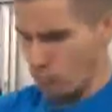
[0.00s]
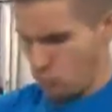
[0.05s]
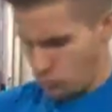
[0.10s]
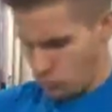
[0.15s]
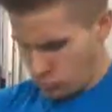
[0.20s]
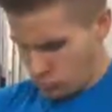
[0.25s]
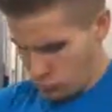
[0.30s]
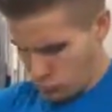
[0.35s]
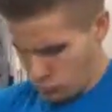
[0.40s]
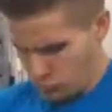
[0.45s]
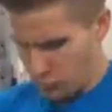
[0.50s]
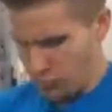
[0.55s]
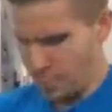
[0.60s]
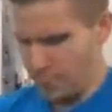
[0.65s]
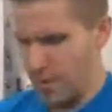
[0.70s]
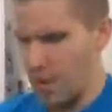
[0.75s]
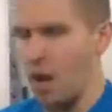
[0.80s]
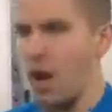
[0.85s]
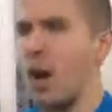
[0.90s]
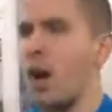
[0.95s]
machines and
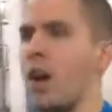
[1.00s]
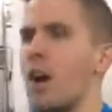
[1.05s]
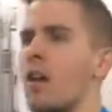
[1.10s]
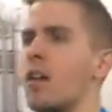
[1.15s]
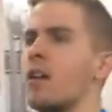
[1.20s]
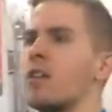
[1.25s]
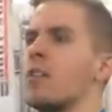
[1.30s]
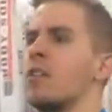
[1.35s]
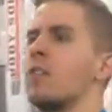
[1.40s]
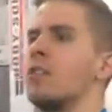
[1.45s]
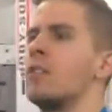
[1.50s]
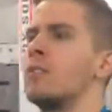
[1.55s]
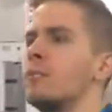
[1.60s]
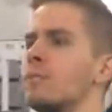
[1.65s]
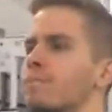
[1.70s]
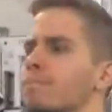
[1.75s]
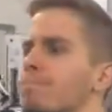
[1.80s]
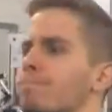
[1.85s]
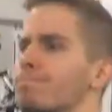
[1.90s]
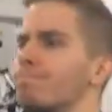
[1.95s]
whatnot you can
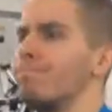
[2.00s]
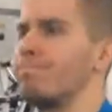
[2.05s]
try.